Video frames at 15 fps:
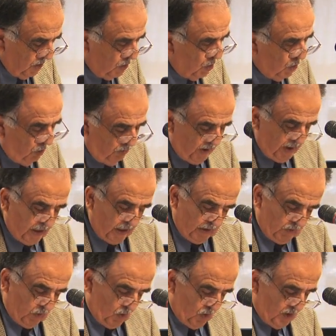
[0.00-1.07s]
Nobody
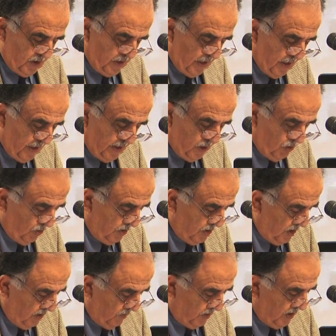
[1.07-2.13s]
ever wore a tie to the
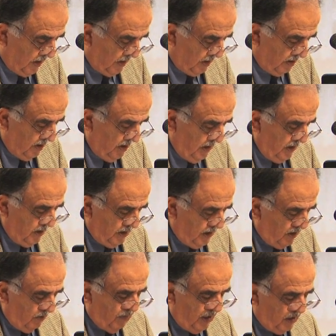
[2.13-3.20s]
silver dollar.
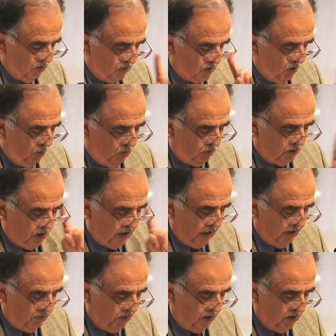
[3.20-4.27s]
The other man was older,
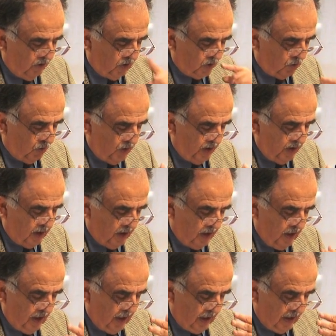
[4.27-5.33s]
heavier, and was wearing
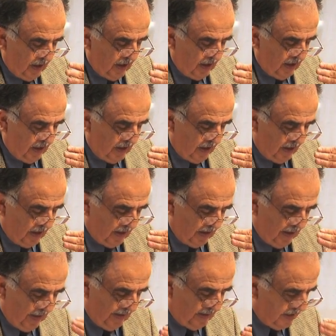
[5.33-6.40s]
a, a, a
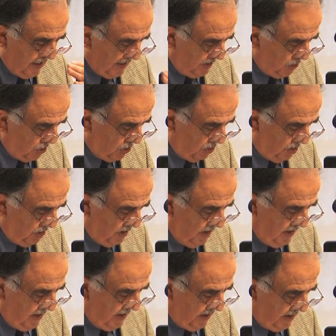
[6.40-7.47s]
light tan shirt
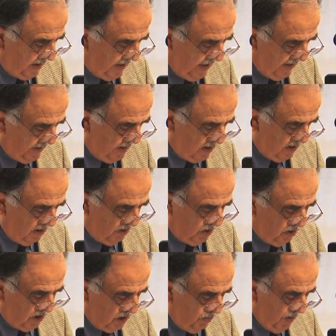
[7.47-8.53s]
and khaki
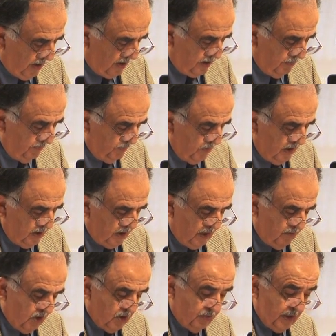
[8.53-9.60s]
colored dress pants.
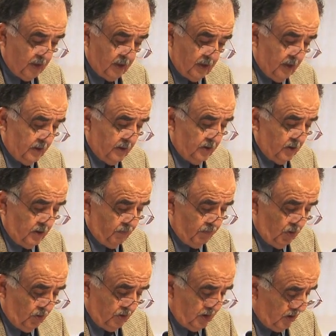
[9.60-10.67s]
They must be connected to the
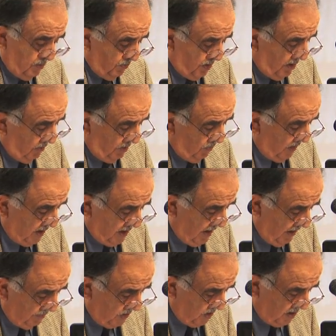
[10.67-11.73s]
protest, probably
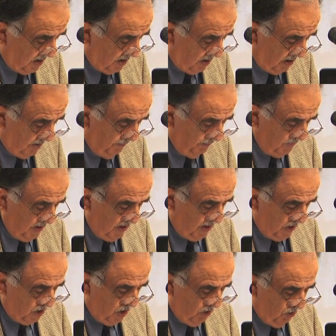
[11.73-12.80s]
cops, she thought.
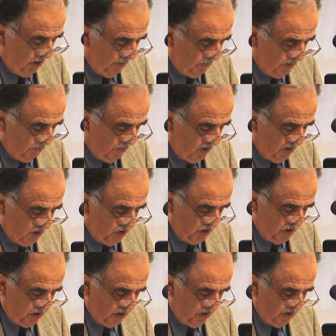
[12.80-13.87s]
As she wiped the bar, she
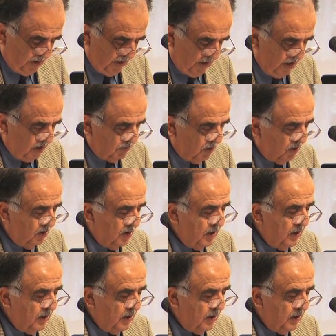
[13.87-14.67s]
stared at Guillermo.